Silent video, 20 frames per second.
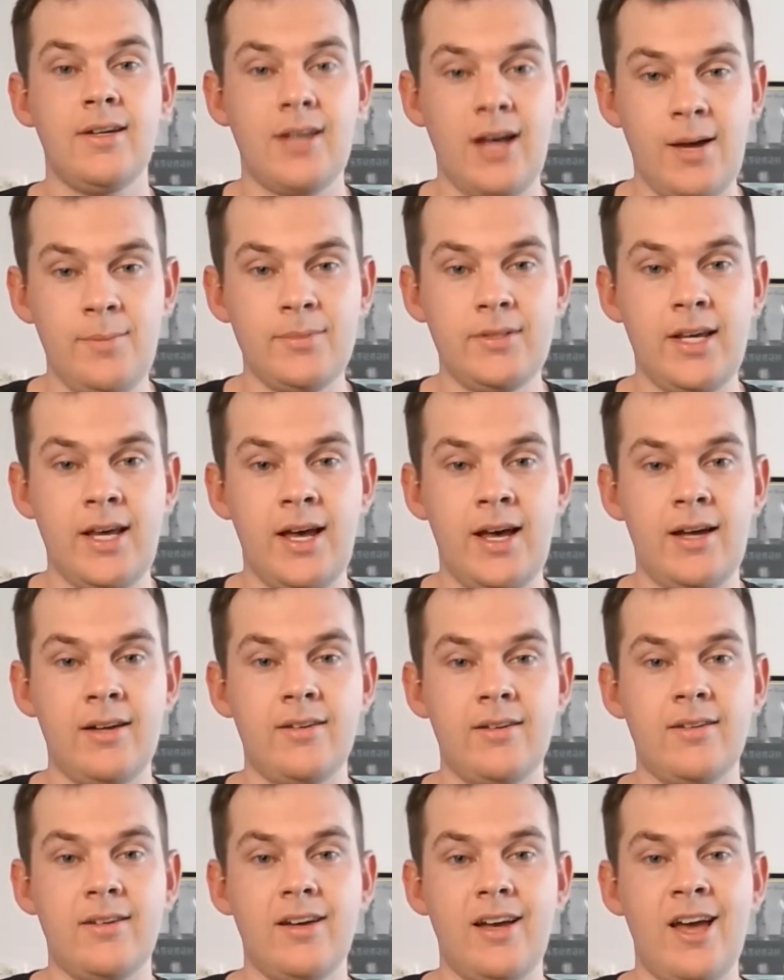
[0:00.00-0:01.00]
comes
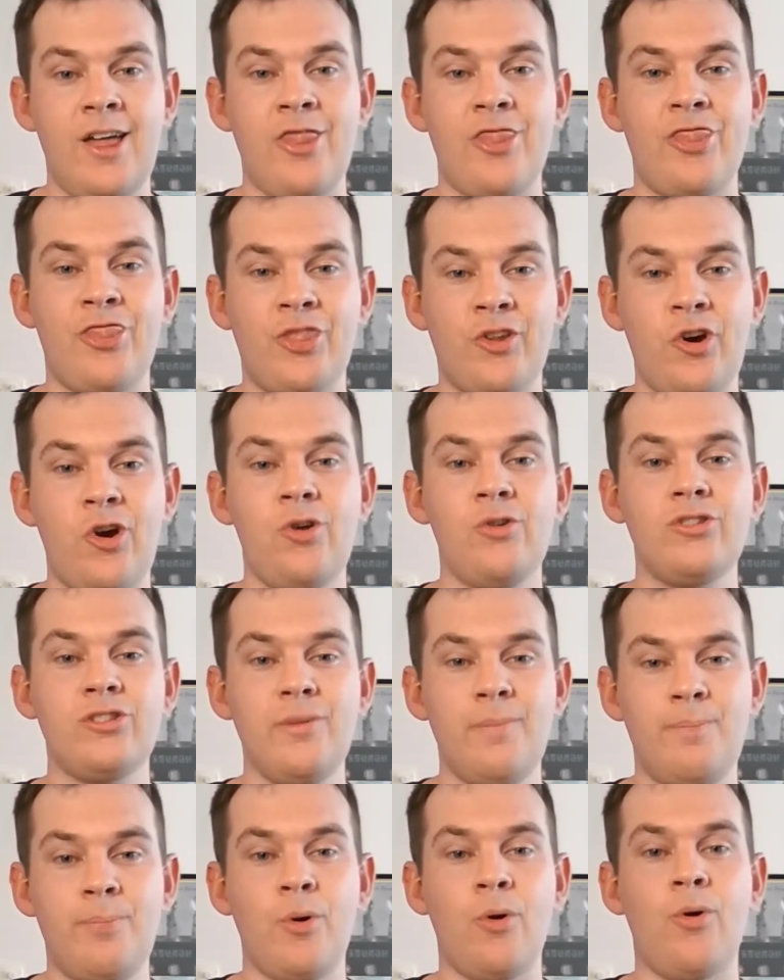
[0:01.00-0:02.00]
out and throws the
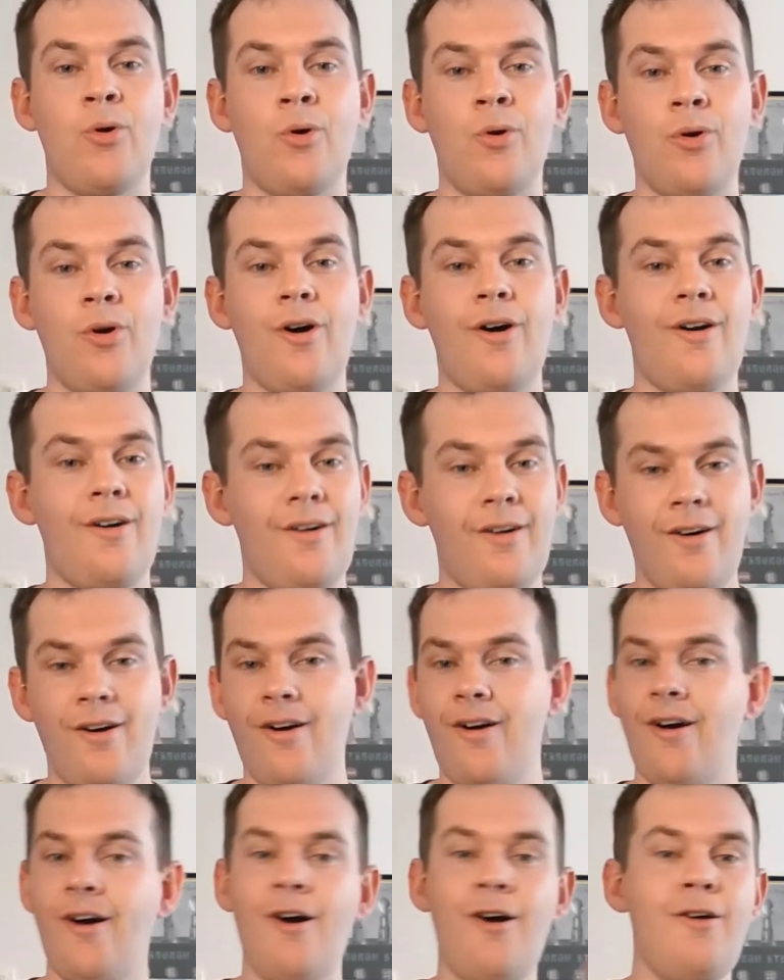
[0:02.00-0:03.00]
ball
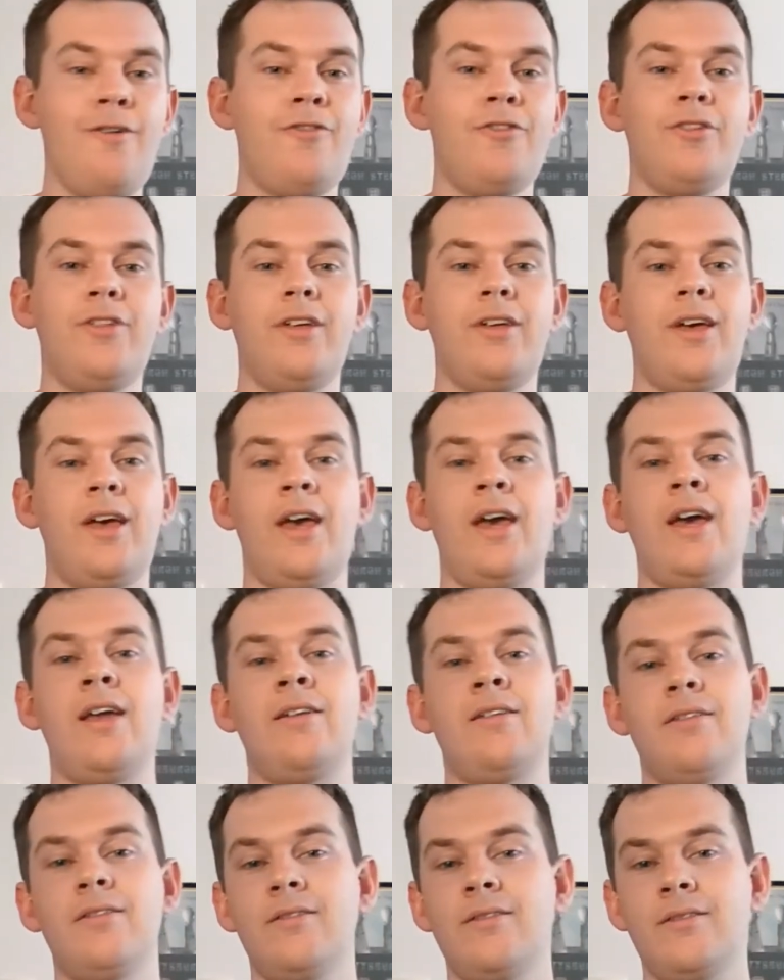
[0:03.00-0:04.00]
over the head.
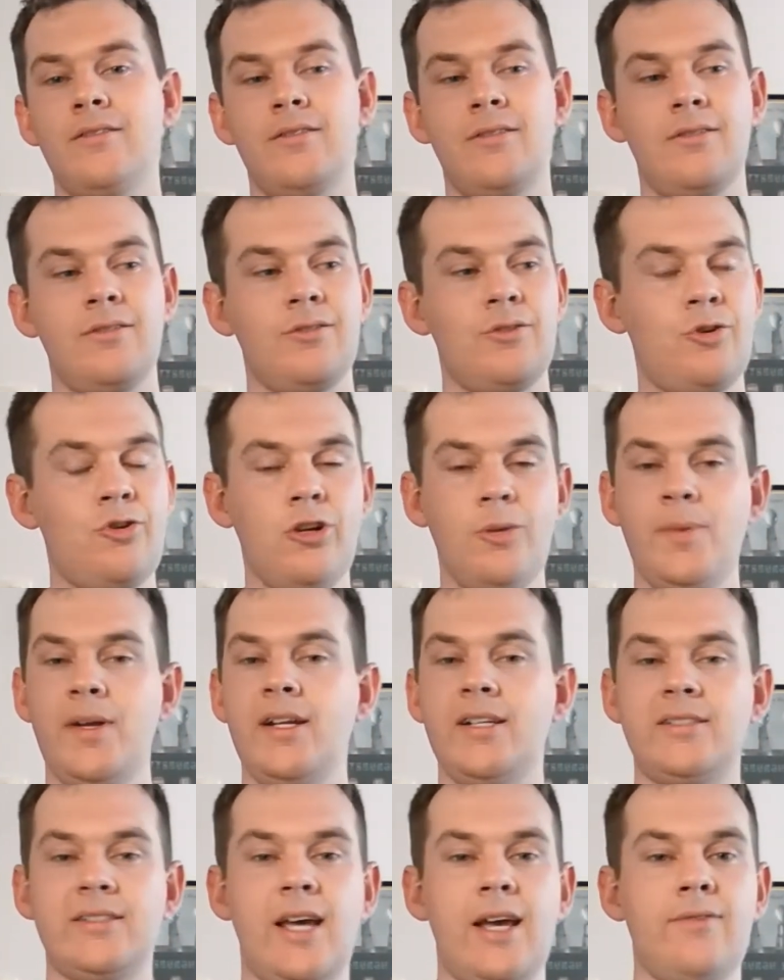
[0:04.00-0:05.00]
Could have
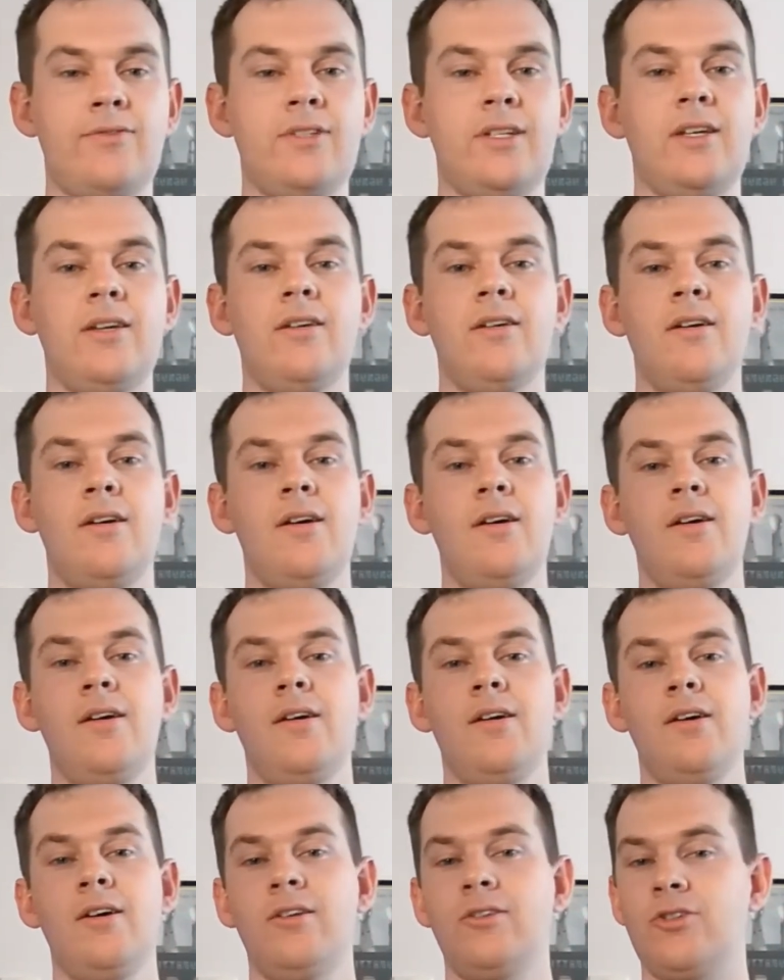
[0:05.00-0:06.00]
been a safety.
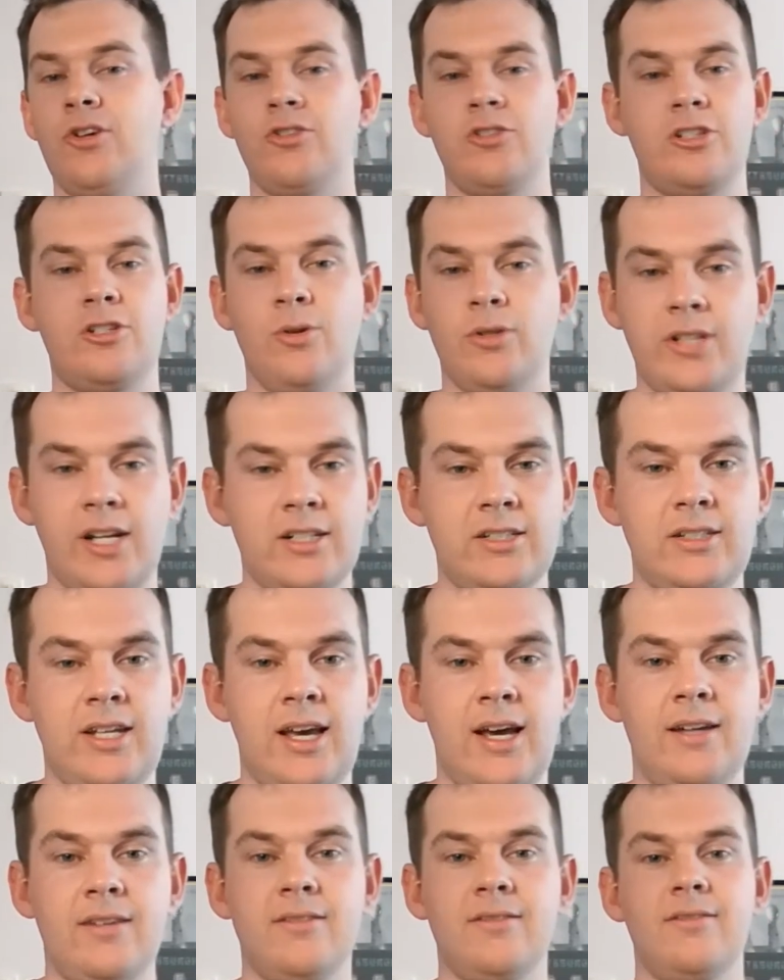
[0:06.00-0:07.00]
Turns into a
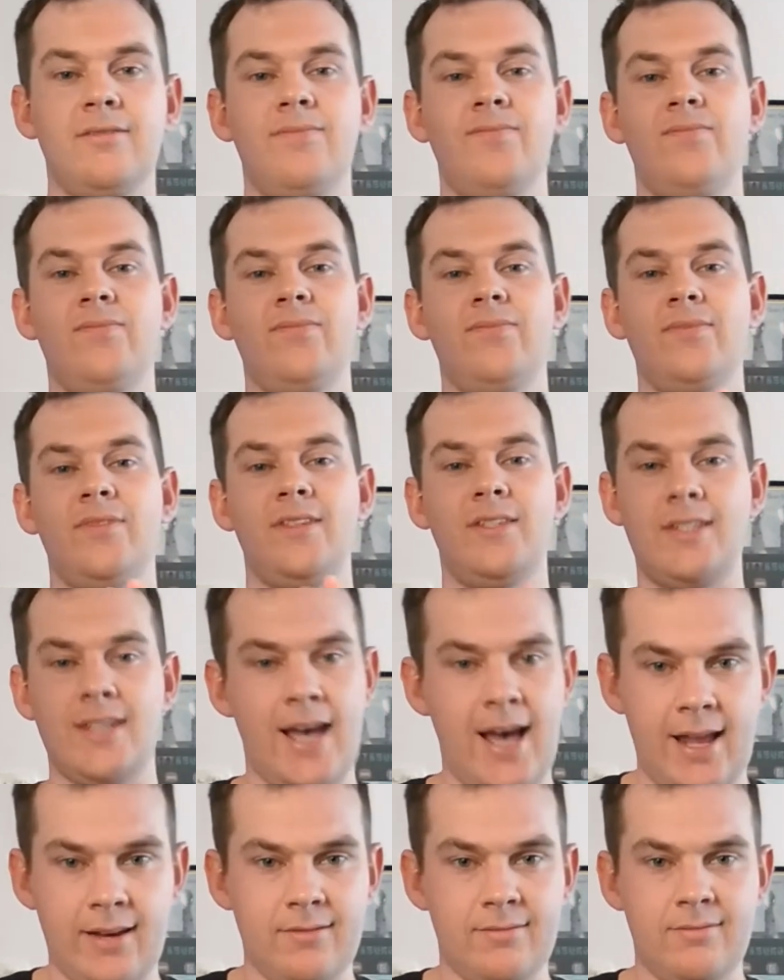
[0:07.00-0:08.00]
touchdown.
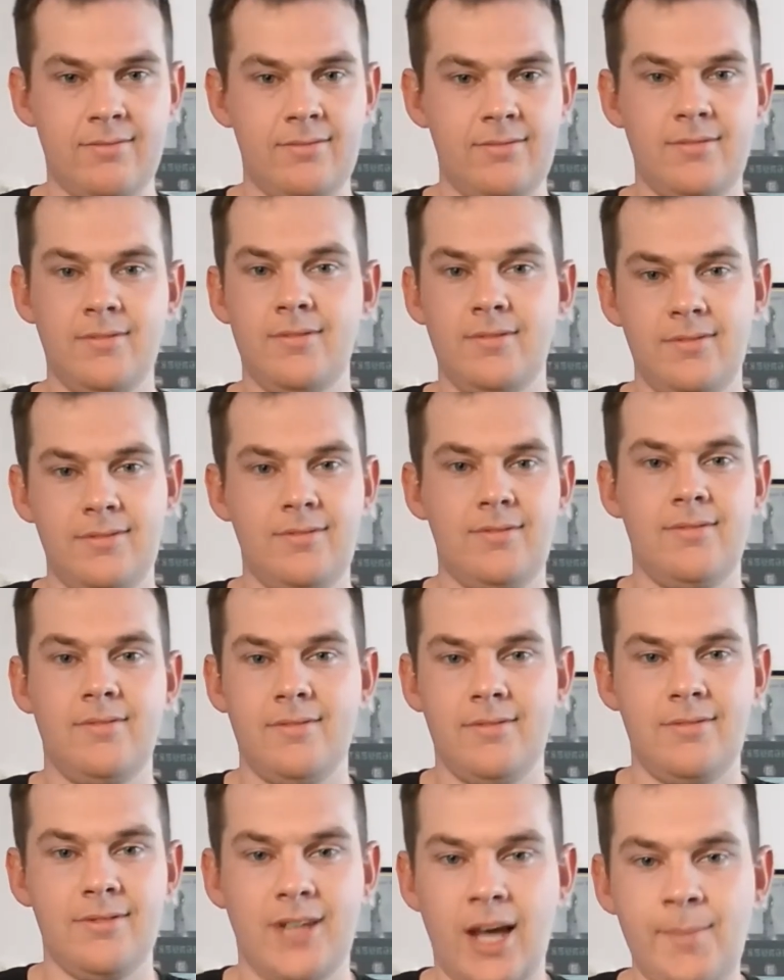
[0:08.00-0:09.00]
Done.
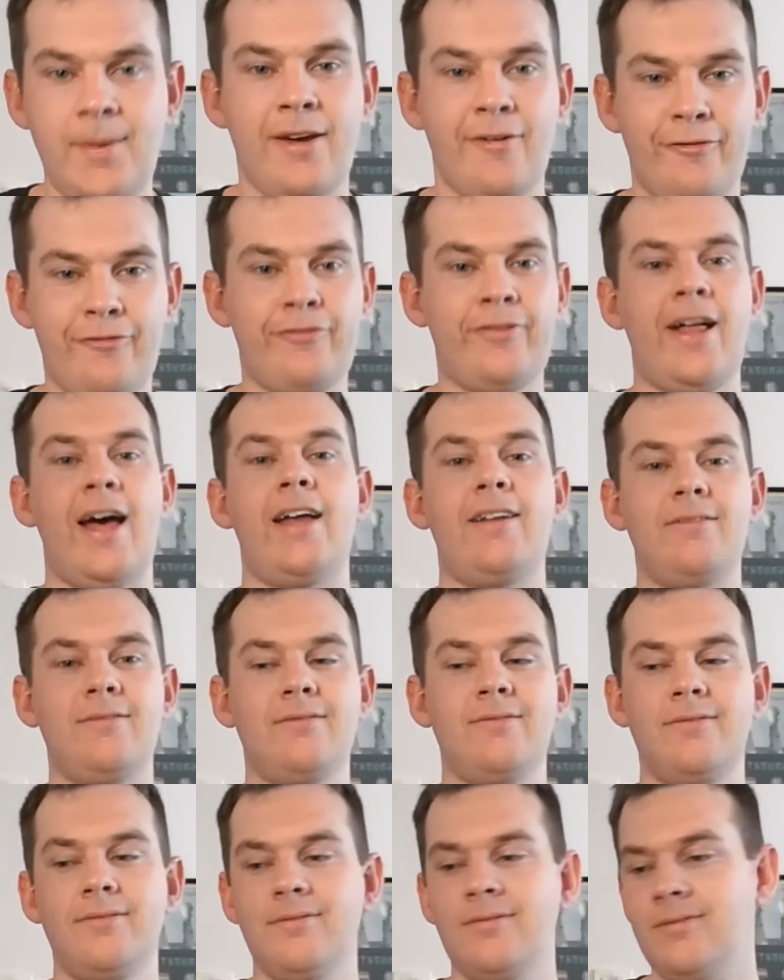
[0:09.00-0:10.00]
Come out flat.
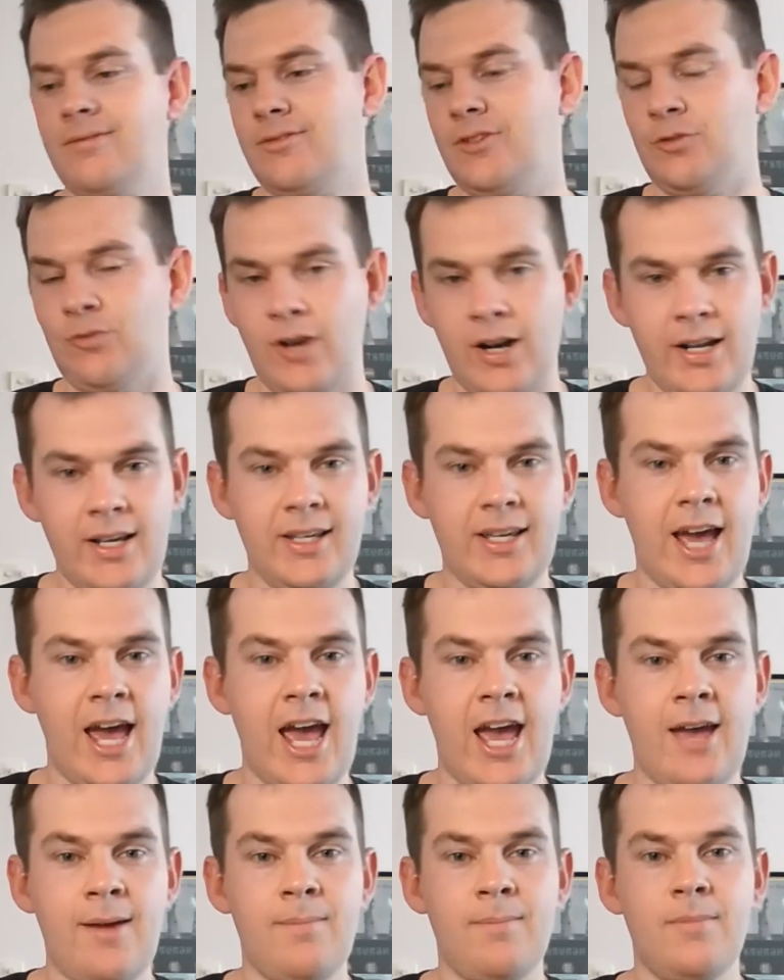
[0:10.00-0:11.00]
The running
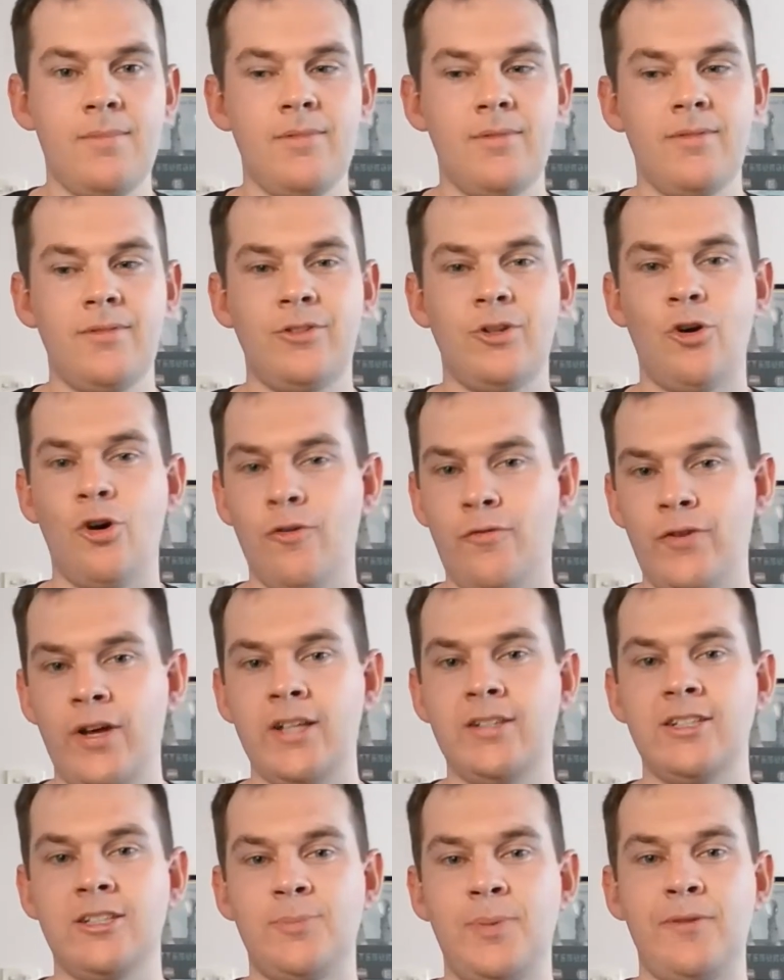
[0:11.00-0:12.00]
game, the
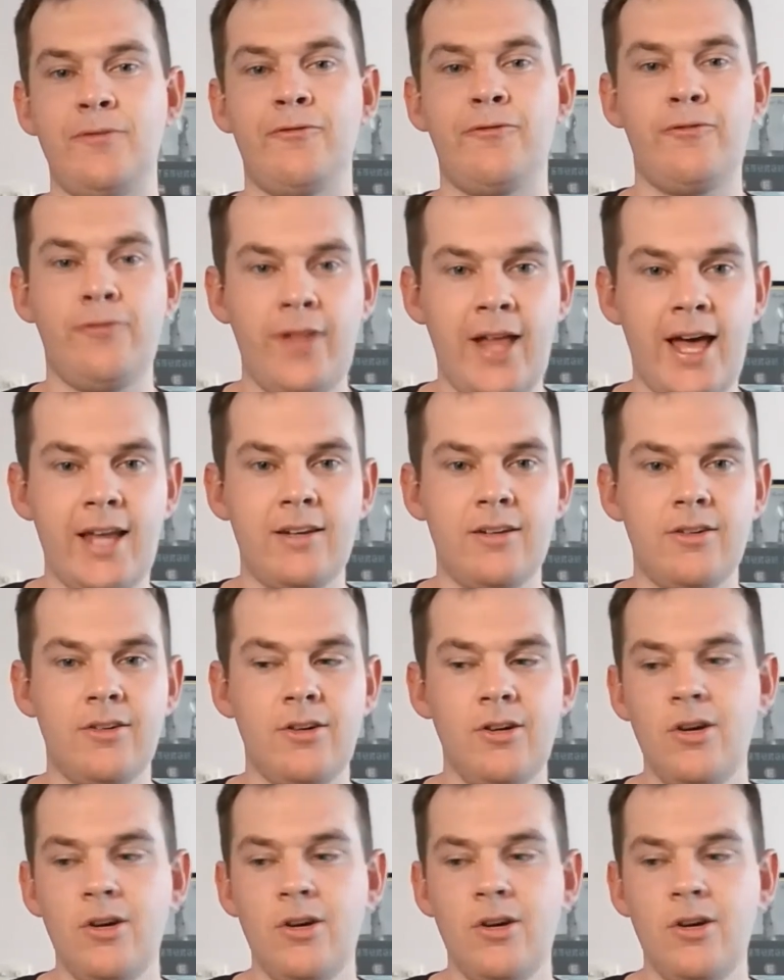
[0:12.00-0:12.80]
offense has been flat